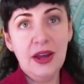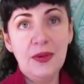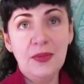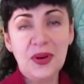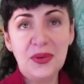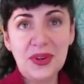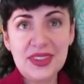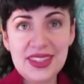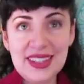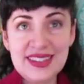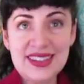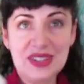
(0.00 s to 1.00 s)
But with
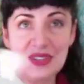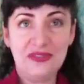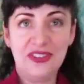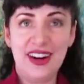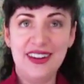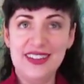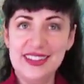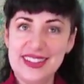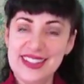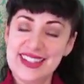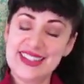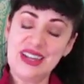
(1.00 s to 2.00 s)
these two
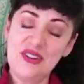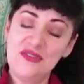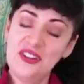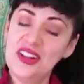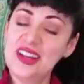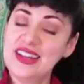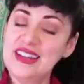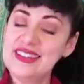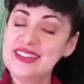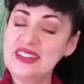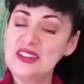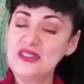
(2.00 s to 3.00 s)
fragrances, I feel like
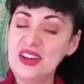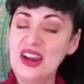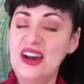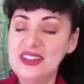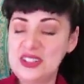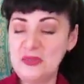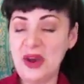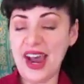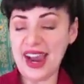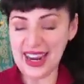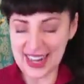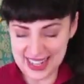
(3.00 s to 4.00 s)
he's giving us
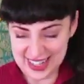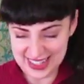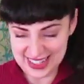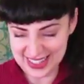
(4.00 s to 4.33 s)
back